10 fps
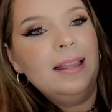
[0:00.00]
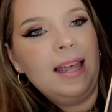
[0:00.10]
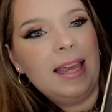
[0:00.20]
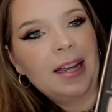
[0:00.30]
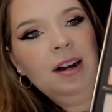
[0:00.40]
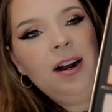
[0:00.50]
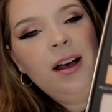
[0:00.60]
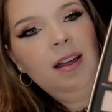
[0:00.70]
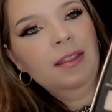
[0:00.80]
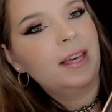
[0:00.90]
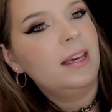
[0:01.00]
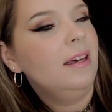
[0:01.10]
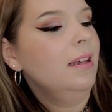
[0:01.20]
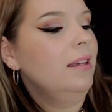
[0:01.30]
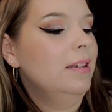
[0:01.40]
layer all
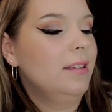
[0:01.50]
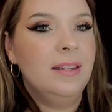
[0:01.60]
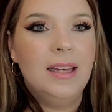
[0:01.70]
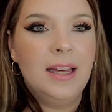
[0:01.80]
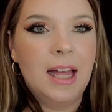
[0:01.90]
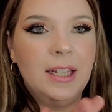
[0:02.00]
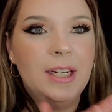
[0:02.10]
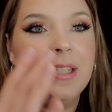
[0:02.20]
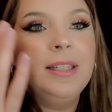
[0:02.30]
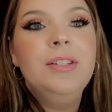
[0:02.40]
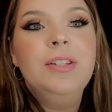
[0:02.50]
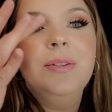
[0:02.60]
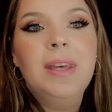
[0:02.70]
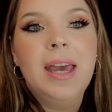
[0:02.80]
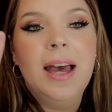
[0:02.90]
the colors to
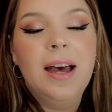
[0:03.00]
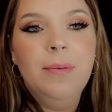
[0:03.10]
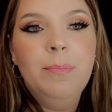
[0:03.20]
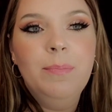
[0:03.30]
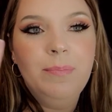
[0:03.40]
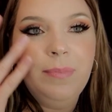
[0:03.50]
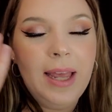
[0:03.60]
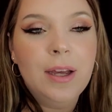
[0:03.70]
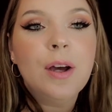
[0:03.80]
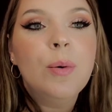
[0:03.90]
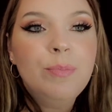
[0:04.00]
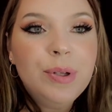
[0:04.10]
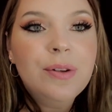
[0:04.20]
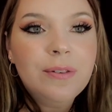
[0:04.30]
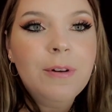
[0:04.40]
get a
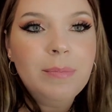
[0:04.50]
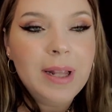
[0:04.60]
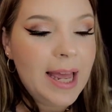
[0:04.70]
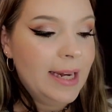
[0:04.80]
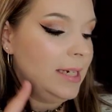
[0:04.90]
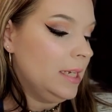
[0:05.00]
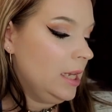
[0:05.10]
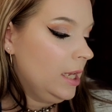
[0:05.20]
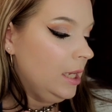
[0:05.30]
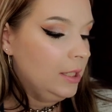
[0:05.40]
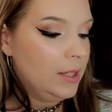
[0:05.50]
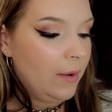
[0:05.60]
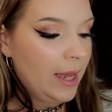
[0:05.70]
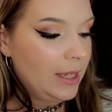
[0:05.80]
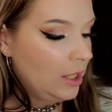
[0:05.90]
beautiful blend. So
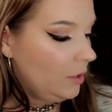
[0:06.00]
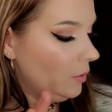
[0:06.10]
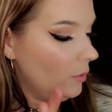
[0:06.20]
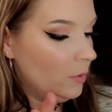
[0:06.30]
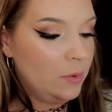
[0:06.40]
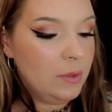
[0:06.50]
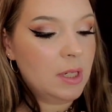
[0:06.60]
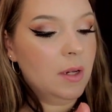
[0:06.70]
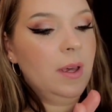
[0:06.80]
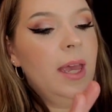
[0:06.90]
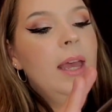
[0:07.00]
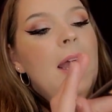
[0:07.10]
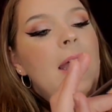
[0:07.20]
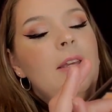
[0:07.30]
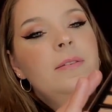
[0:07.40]
I used
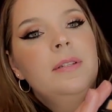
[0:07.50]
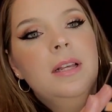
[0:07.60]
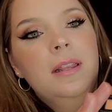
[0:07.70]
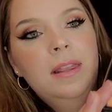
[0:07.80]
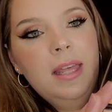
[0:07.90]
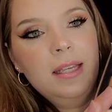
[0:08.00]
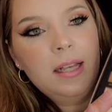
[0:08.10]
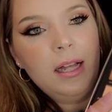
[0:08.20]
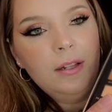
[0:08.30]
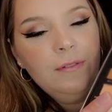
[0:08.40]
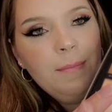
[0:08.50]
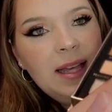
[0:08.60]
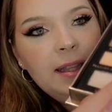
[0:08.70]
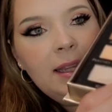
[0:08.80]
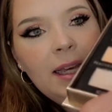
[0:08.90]
this all over
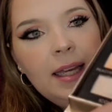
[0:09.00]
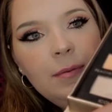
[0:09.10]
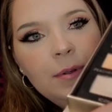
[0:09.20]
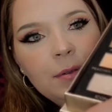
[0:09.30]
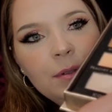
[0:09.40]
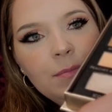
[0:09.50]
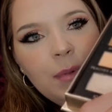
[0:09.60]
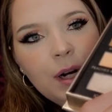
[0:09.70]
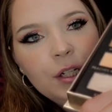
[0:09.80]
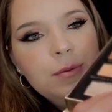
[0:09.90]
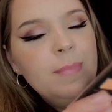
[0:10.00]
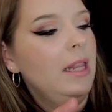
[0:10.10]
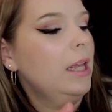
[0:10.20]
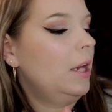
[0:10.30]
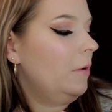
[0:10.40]
my lid, which was
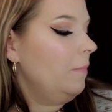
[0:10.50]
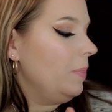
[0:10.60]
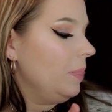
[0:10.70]
Marshmallow.